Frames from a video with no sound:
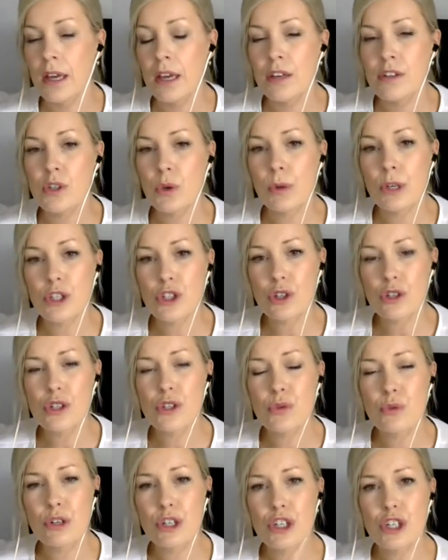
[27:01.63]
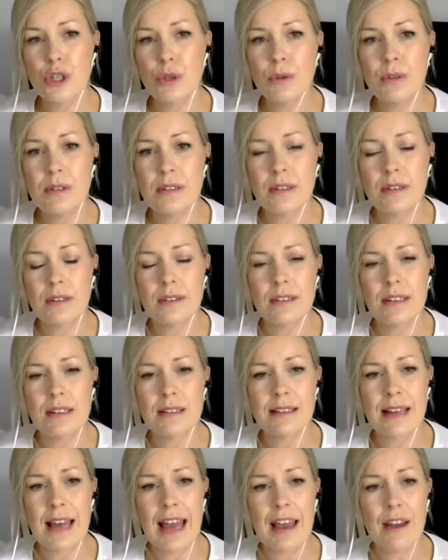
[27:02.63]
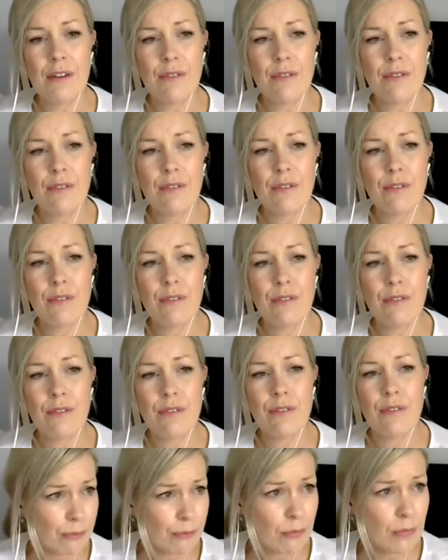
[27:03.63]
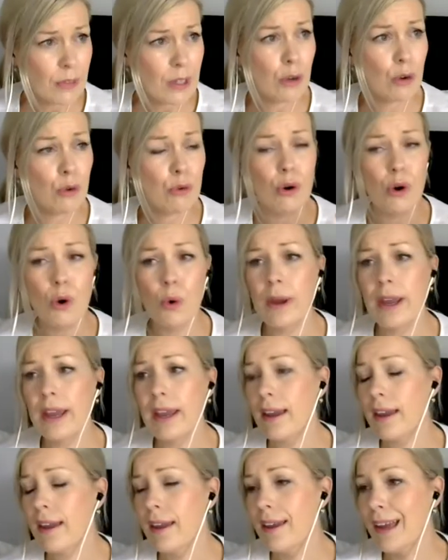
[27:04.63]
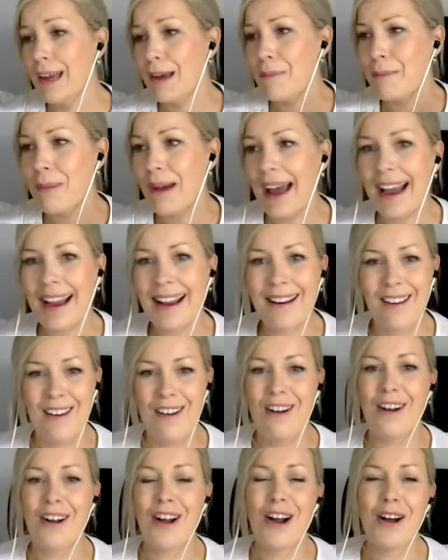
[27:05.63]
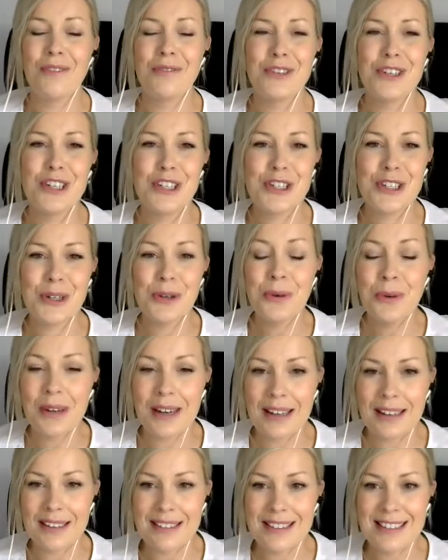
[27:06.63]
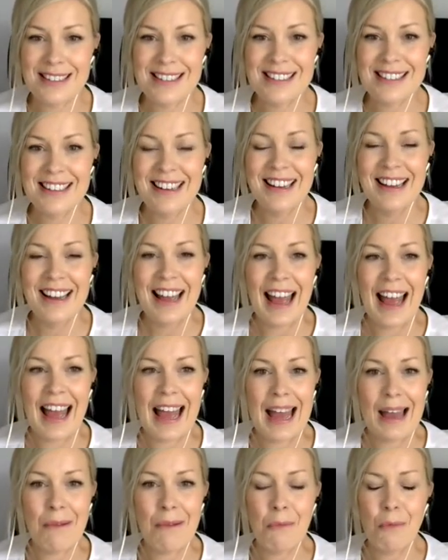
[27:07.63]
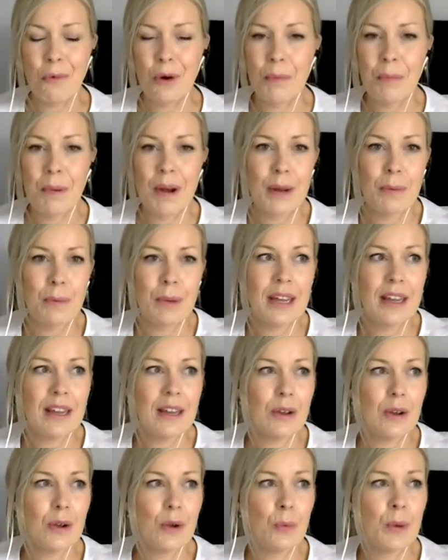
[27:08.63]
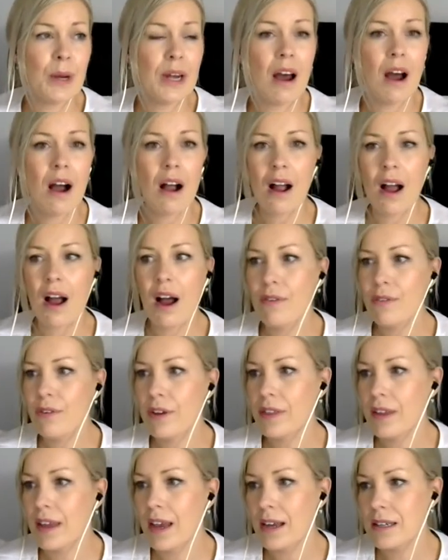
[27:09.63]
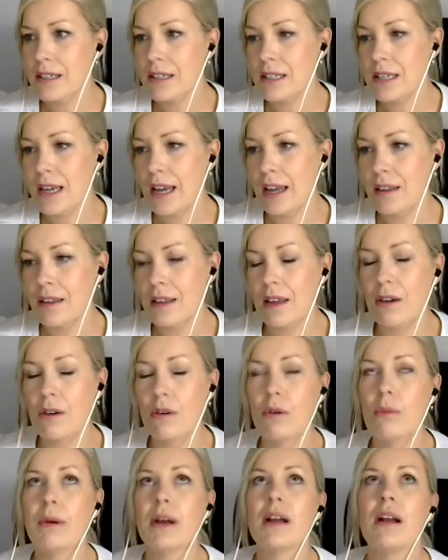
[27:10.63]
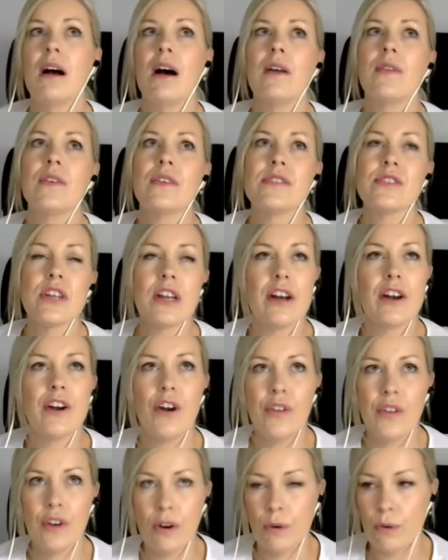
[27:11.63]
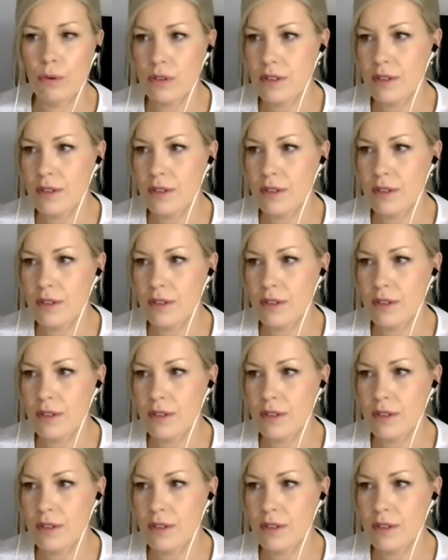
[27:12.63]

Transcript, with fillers: so it just reduces this ever growing backlog of to-do list um, whereby we we log off at the end of the day and think oh my god there's still another load